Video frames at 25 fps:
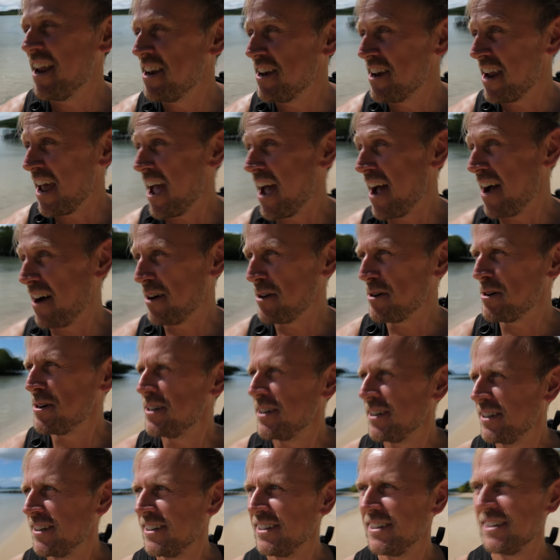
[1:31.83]
and now
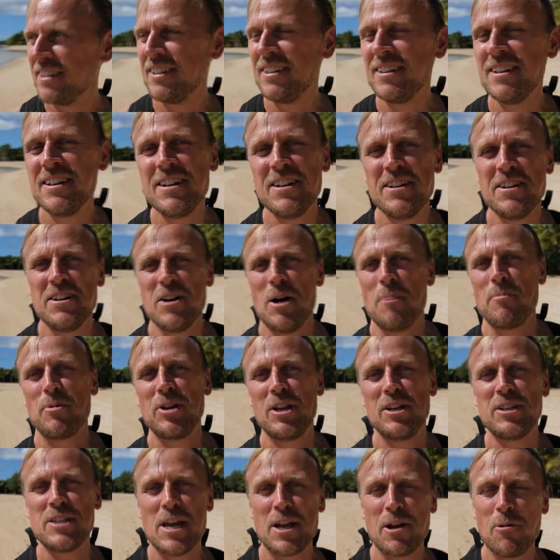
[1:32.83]
I'm
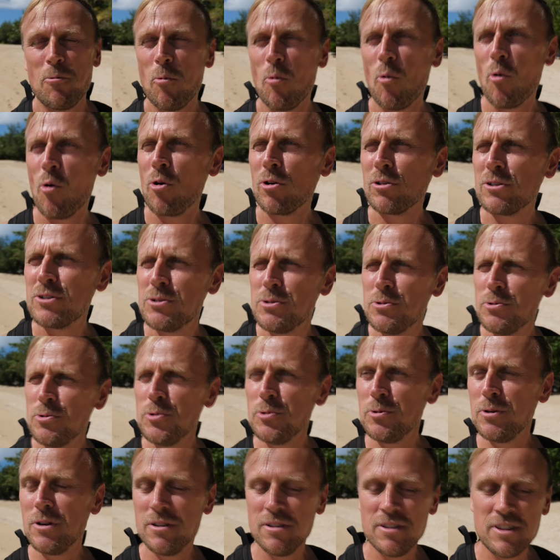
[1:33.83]
gonna take a walk
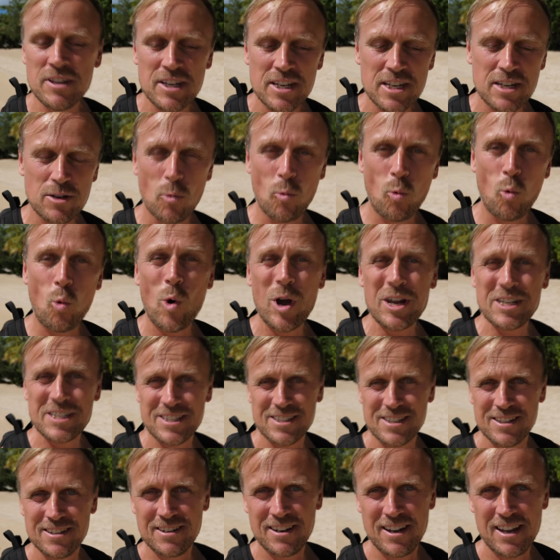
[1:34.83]
to the
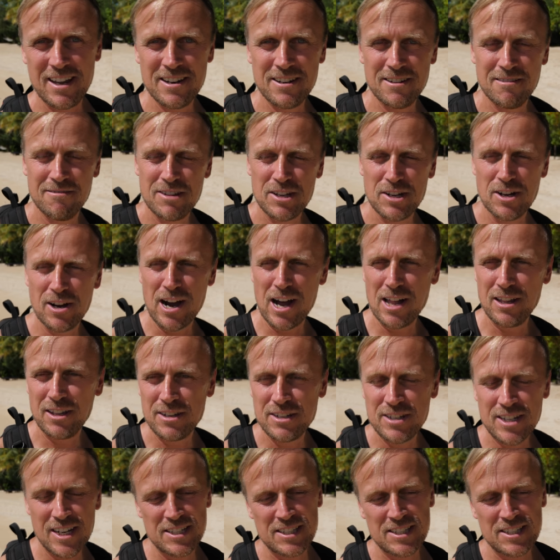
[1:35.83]
western end of the island.